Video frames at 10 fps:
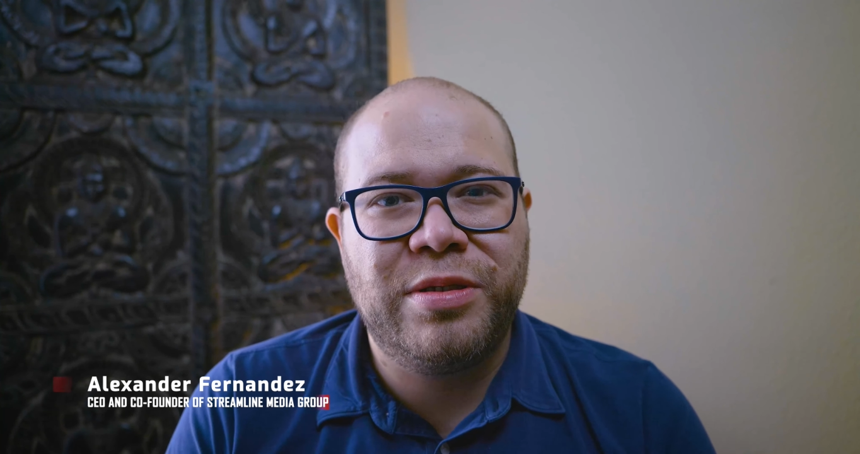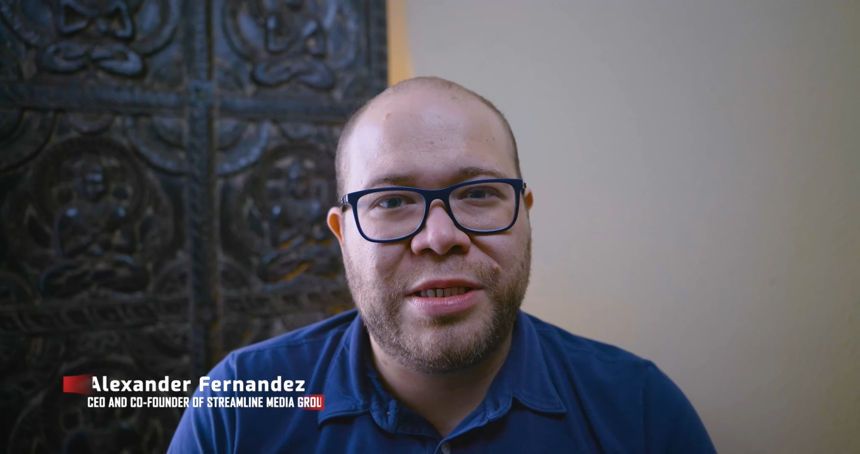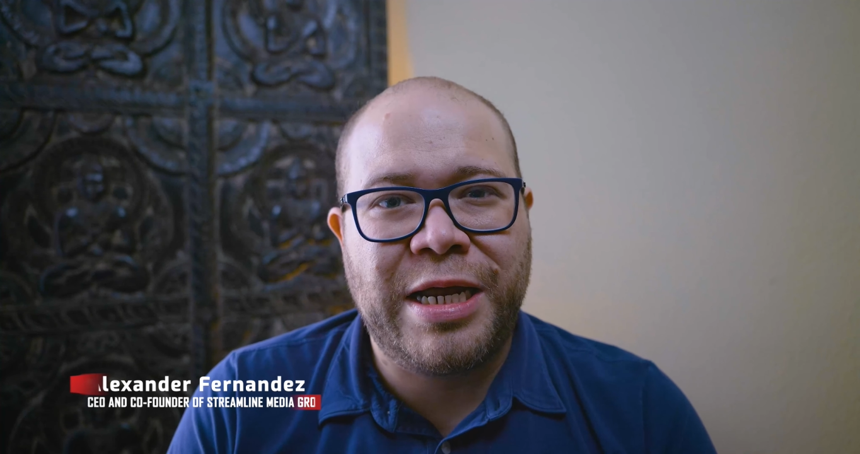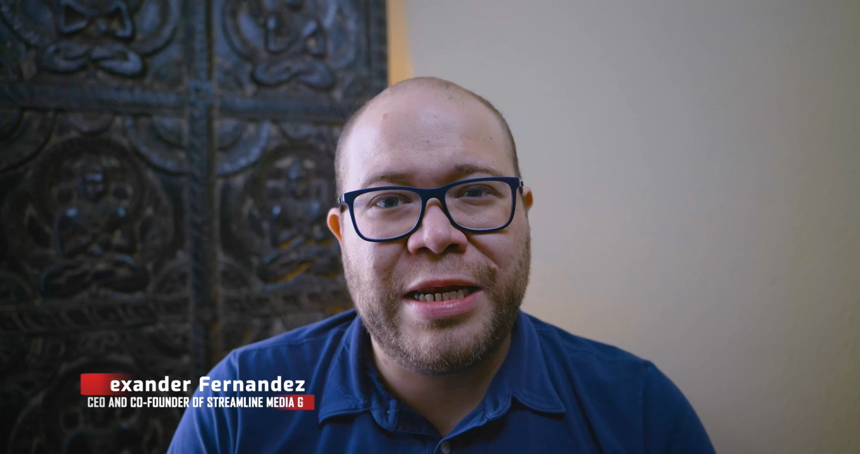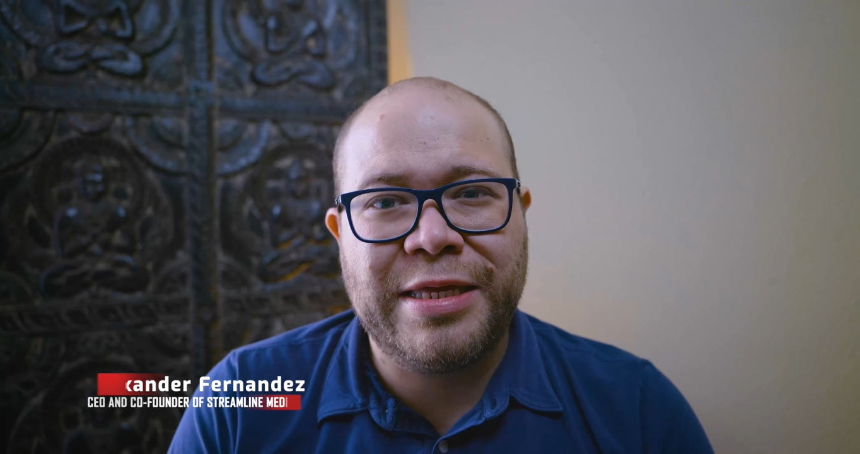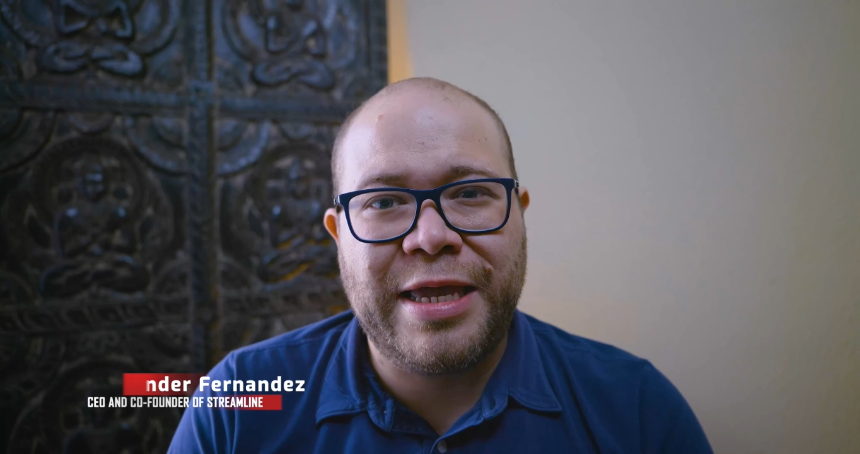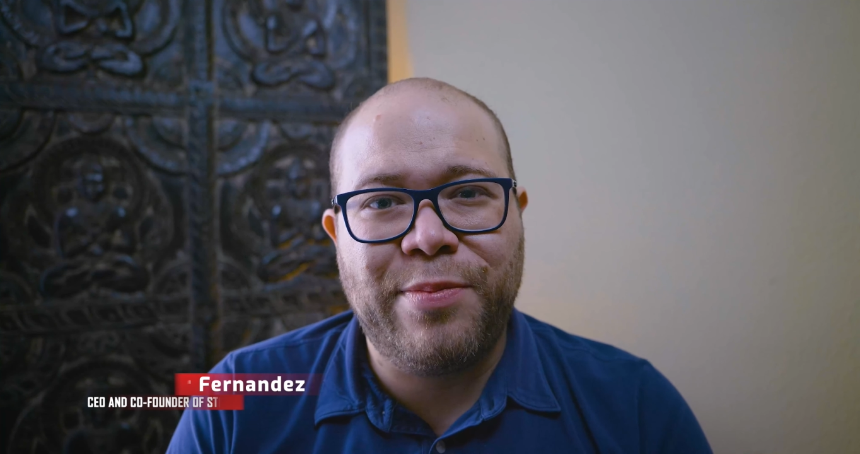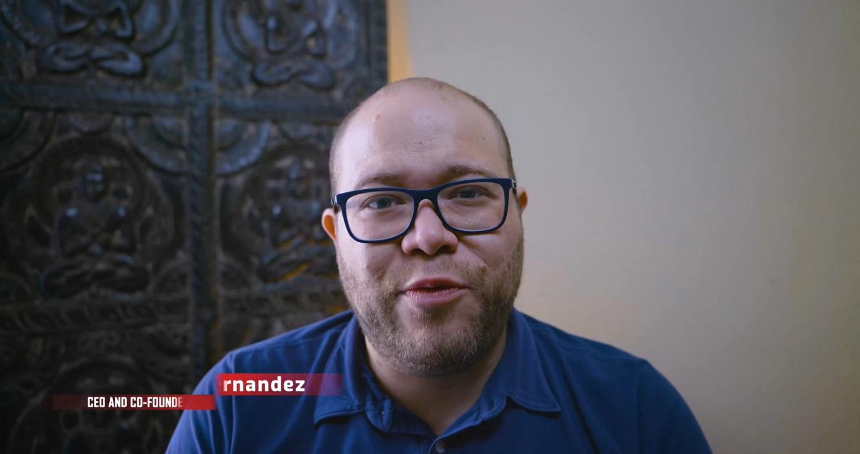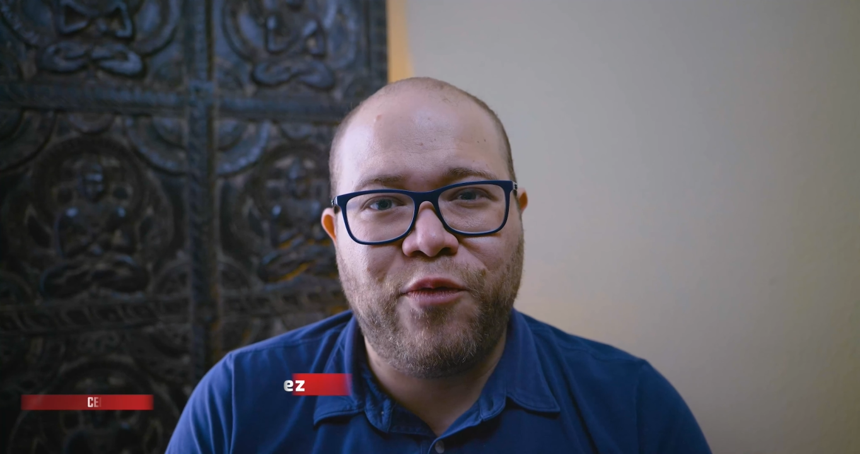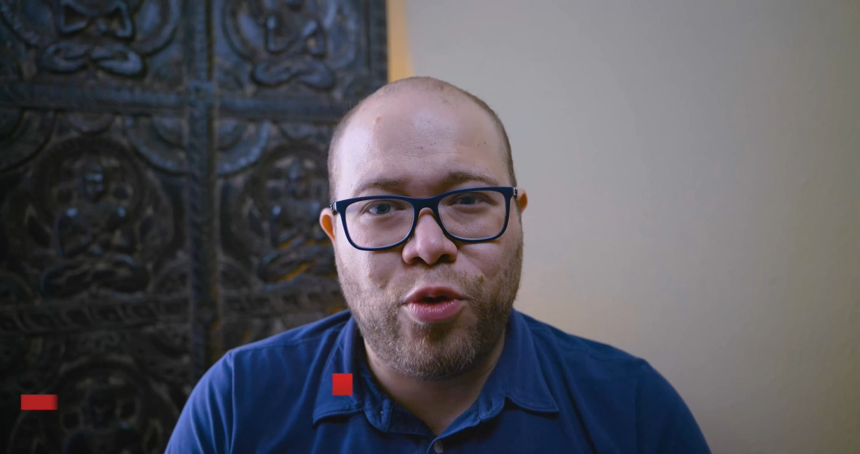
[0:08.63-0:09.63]
Designing the
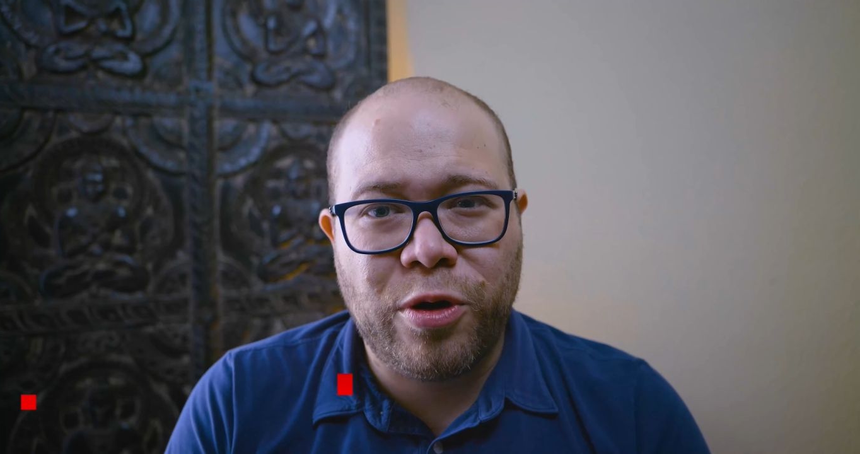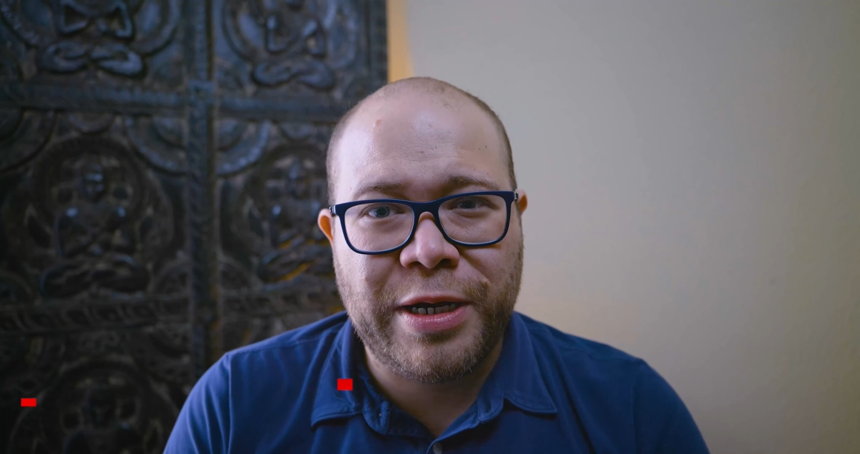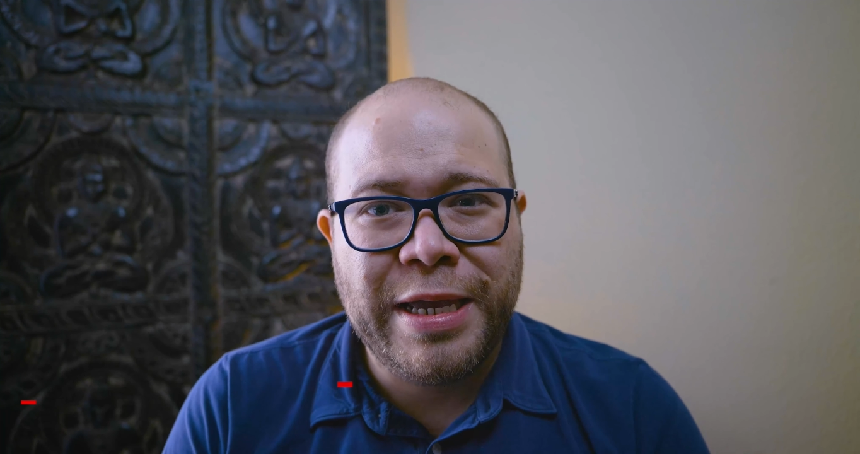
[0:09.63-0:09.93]
Game of Work,